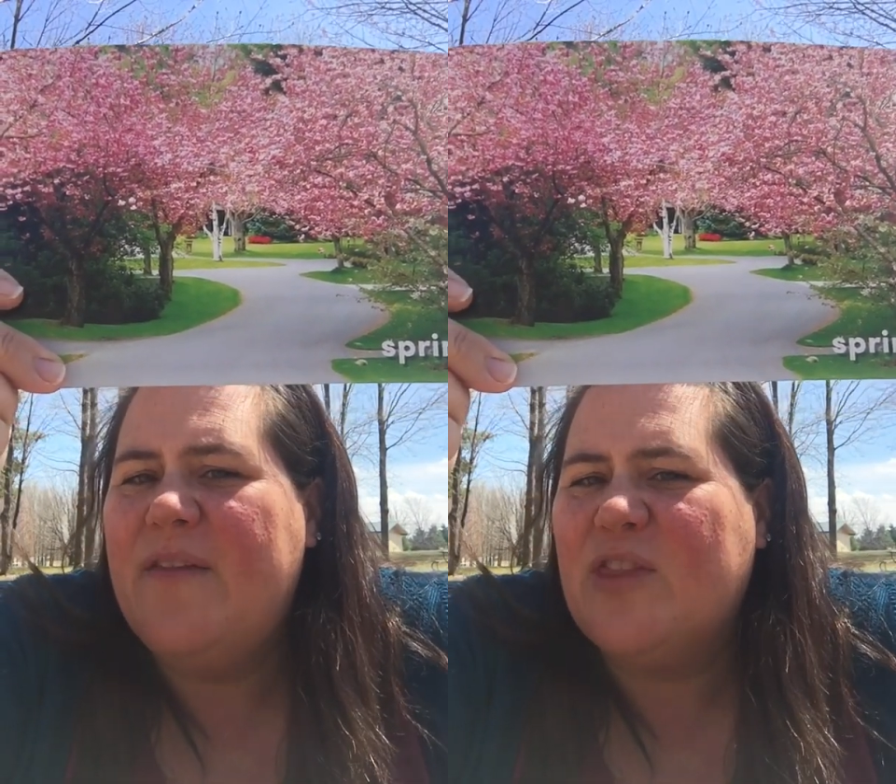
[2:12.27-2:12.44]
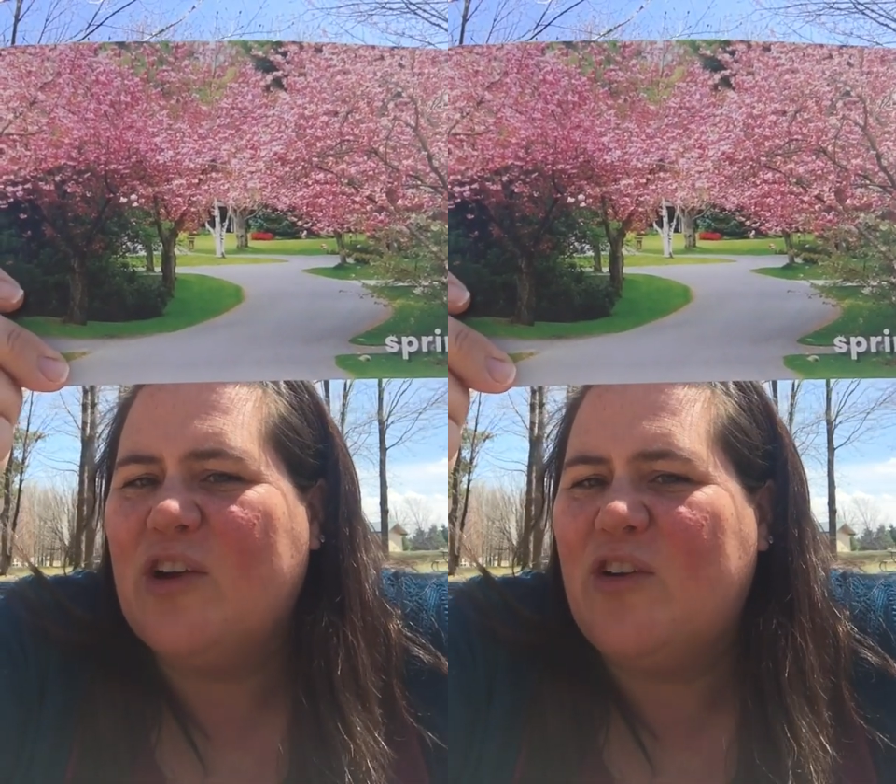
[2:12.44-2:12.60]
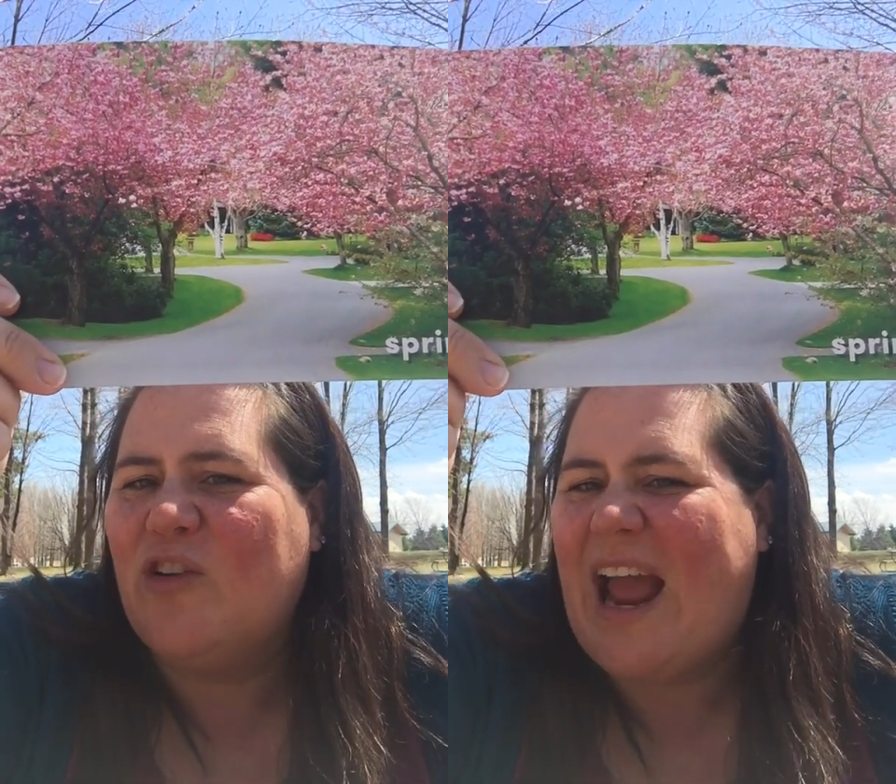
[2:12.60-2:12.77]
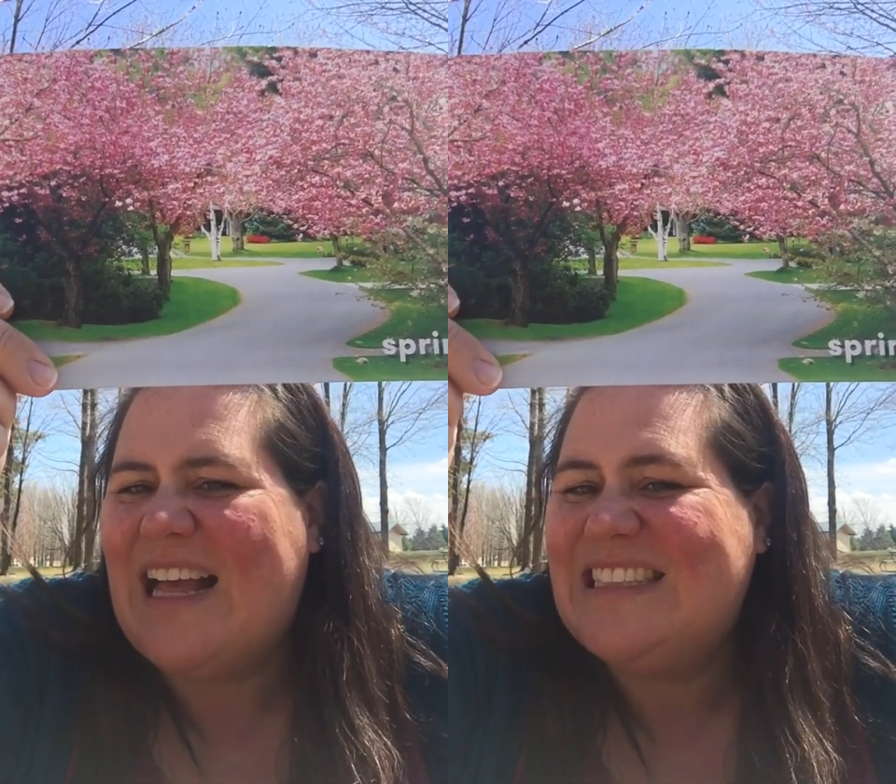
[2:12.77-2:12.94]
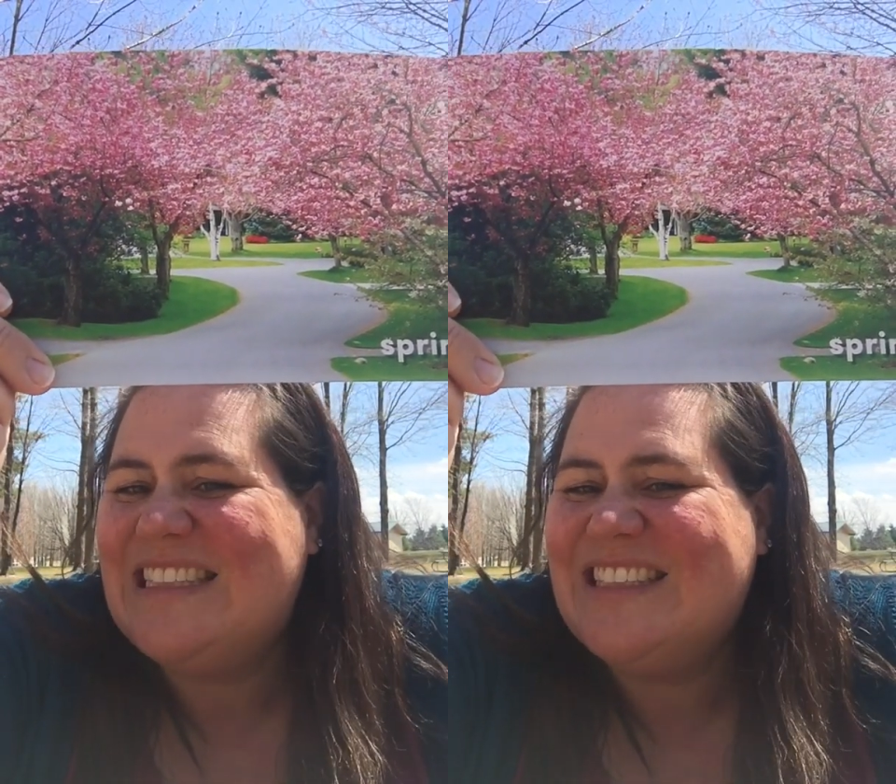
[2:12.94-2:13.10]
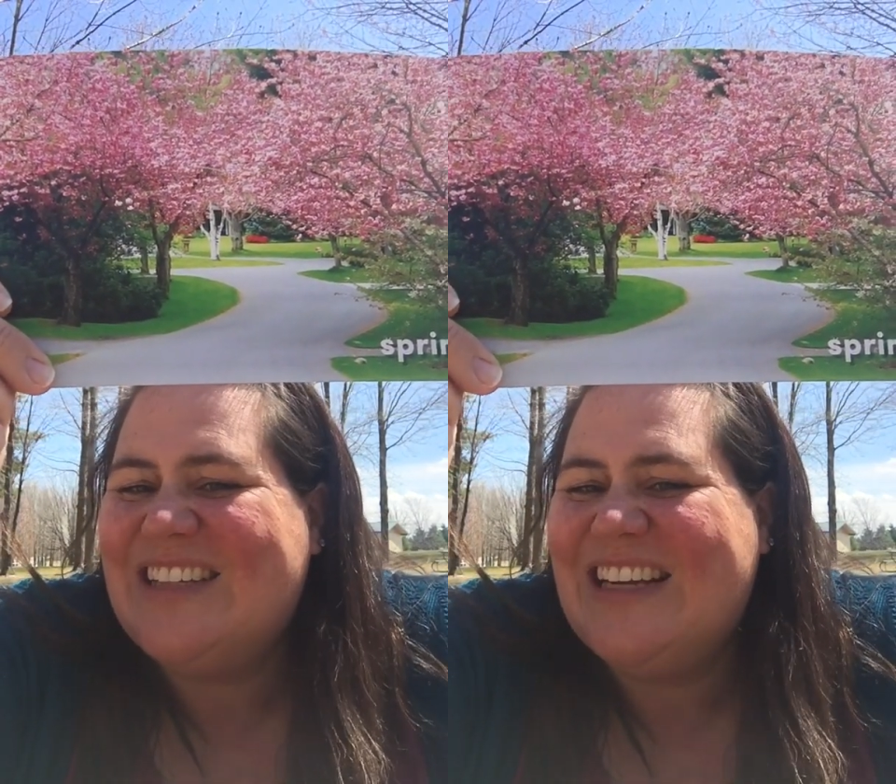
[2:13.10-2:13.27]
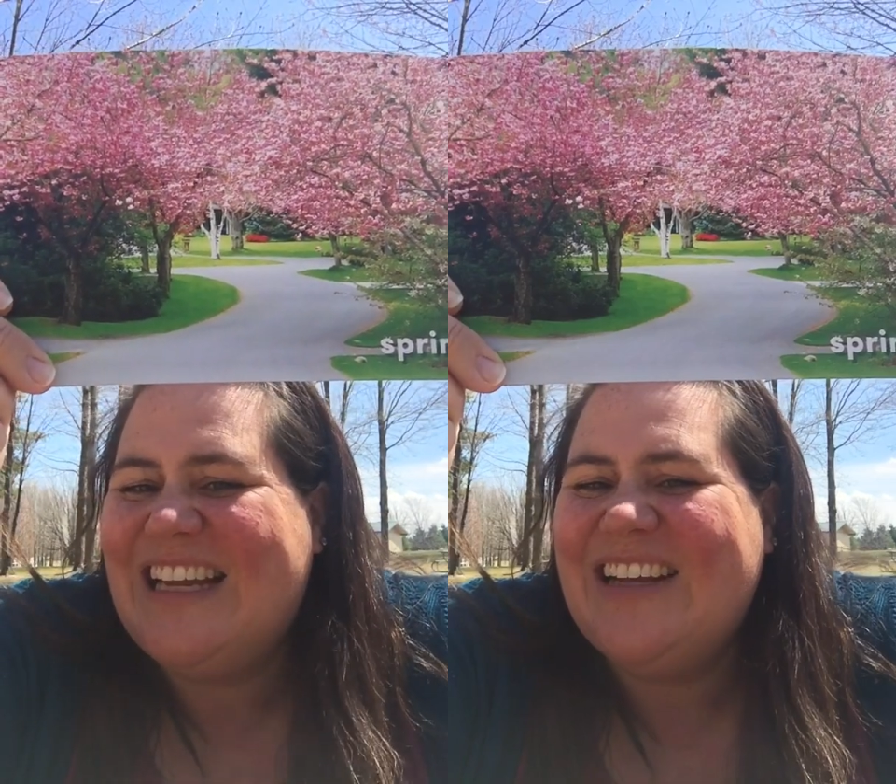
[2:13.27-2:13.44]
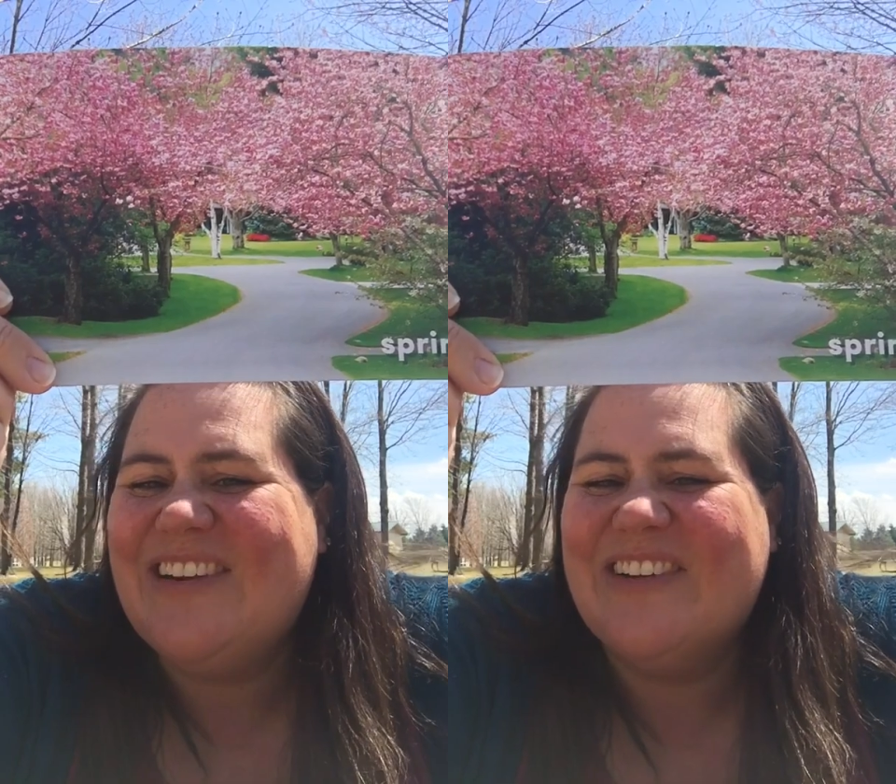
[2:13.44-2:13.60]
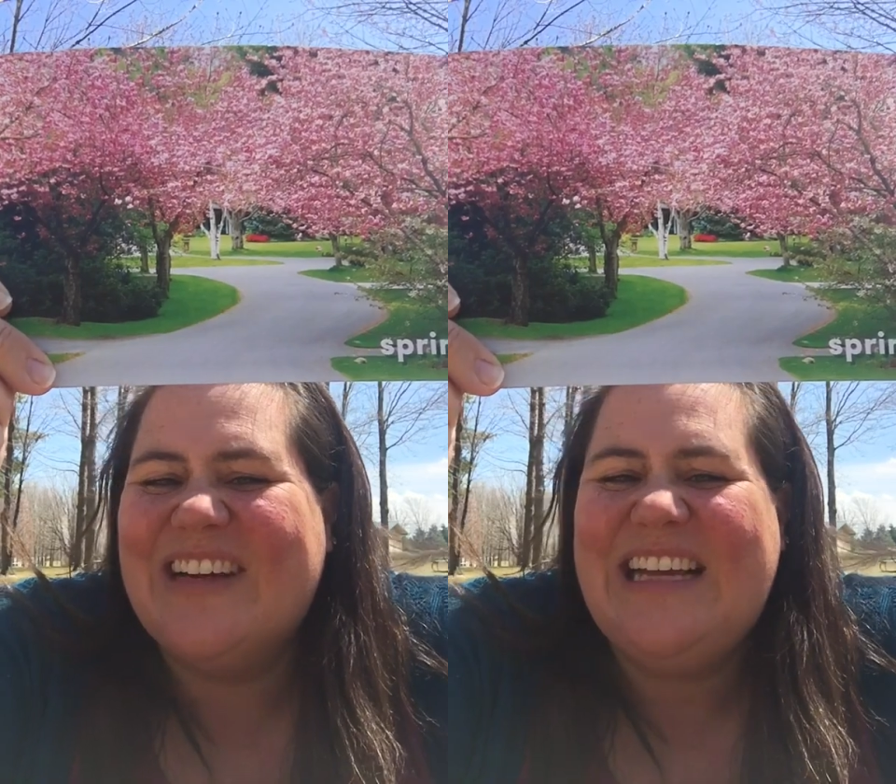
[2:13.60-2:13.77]
The grass is getting
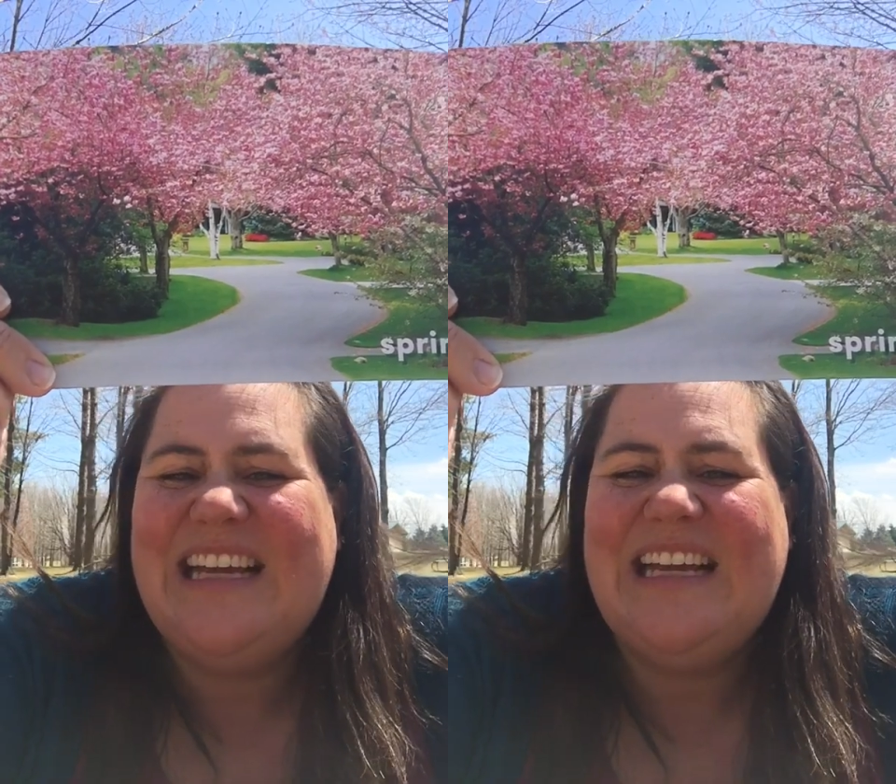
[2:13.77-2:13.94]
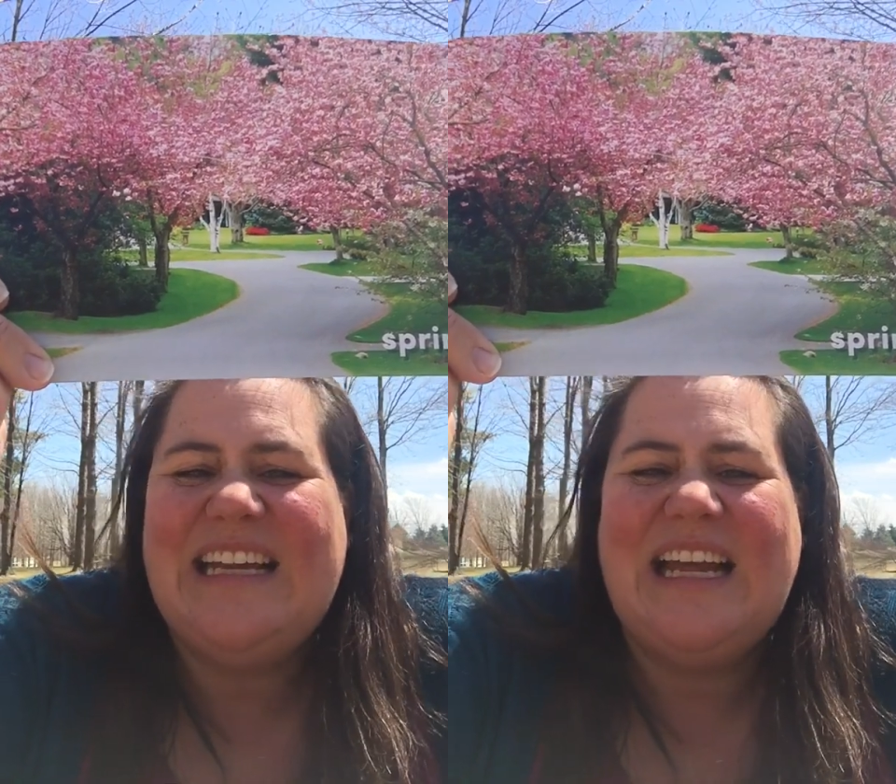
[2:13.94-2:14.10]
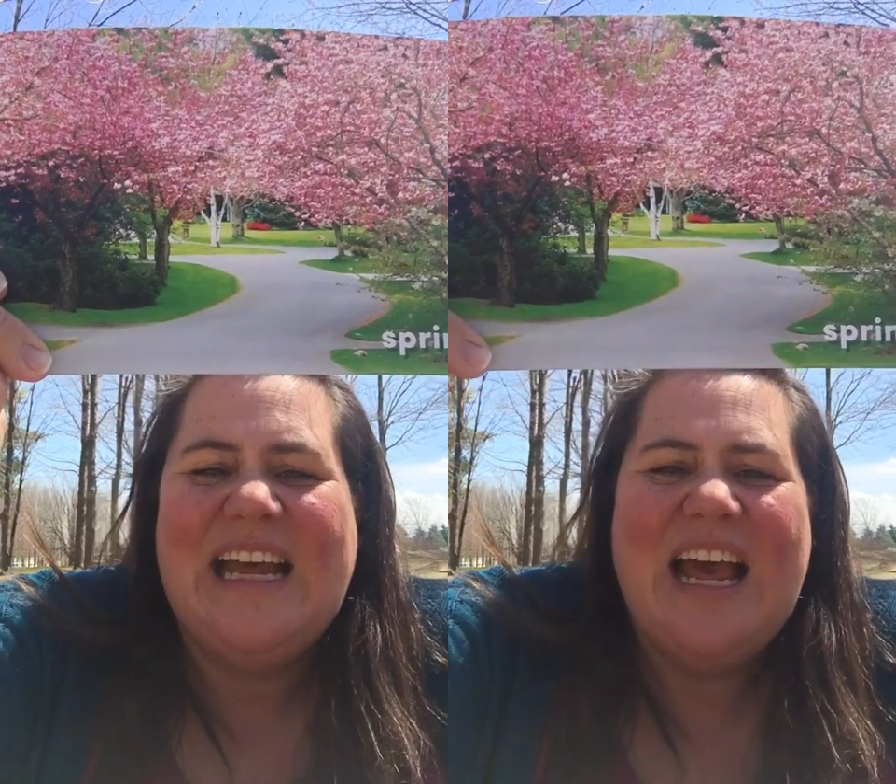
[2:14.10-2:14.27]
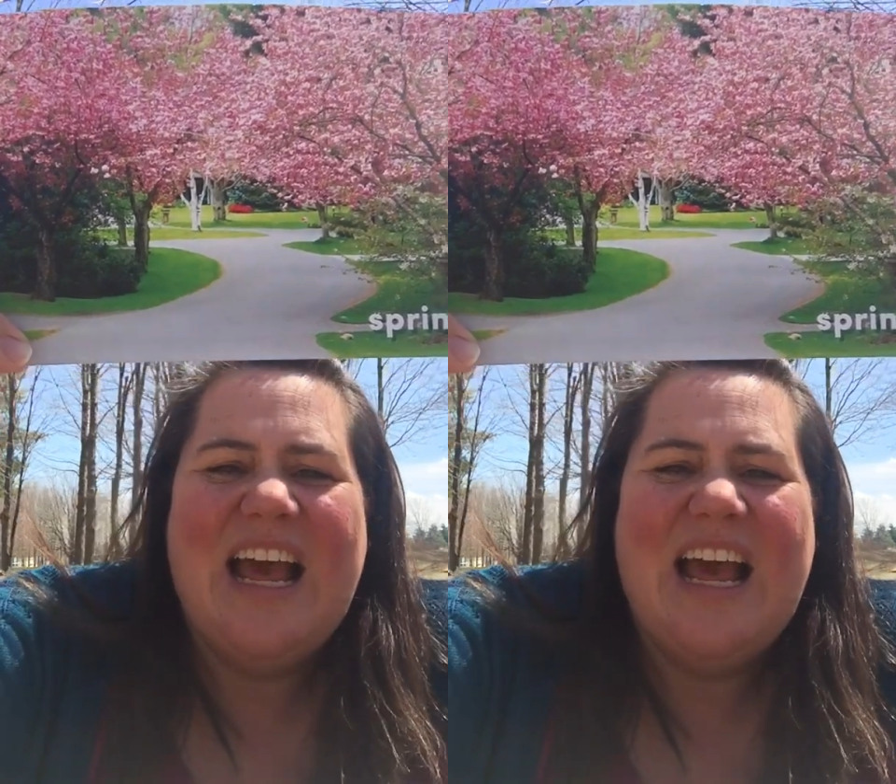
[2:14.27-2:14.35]
green.